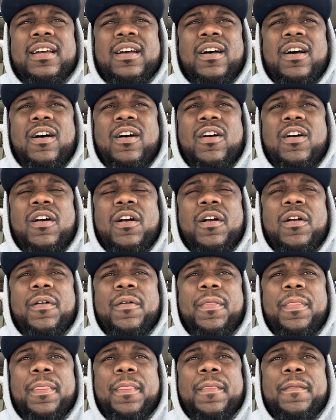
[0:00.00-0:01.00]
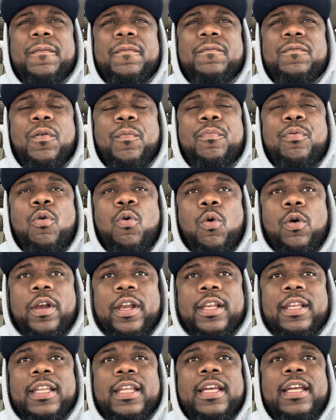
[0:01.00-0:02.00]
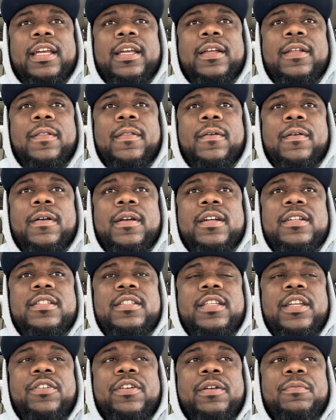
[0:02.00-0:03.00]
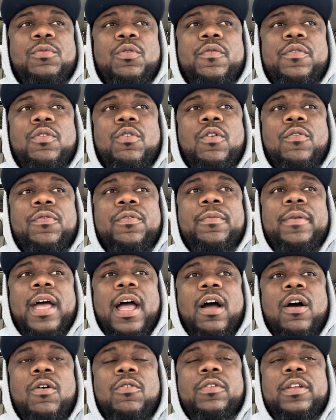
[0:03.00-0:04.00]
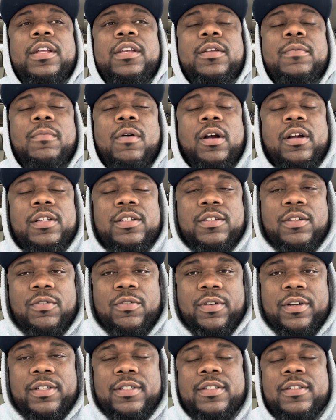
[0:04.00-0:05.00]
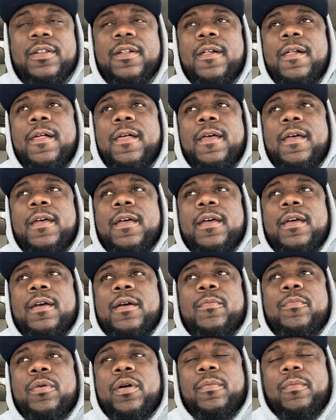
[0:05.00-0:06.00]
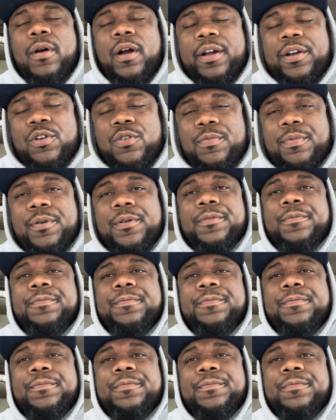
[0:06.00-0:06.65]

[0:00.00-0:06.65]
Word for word: are reportedly considering moving on from not only Demarcus Lawrence, but Amari Cooper.